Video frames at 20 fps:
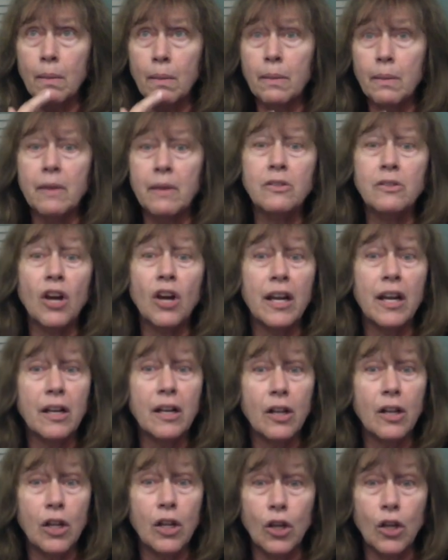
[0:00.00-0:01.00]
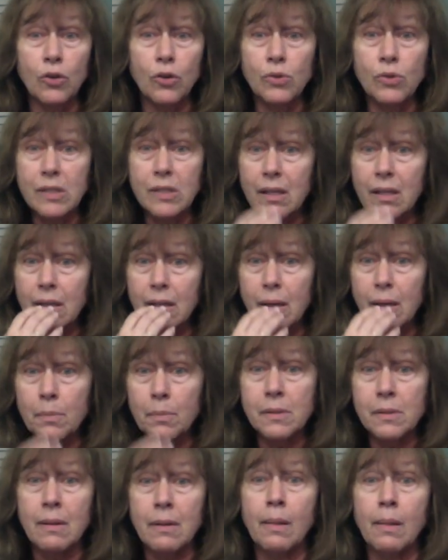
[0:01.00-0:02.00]
to try to close the
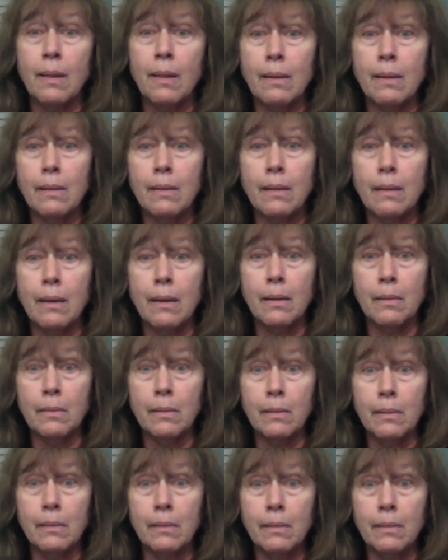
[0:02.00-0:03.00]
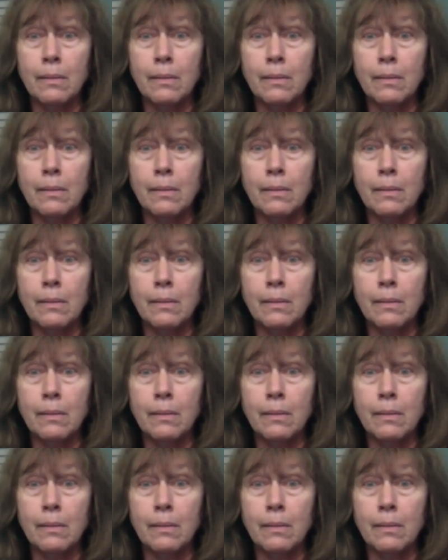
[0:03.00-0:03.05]
lips. M.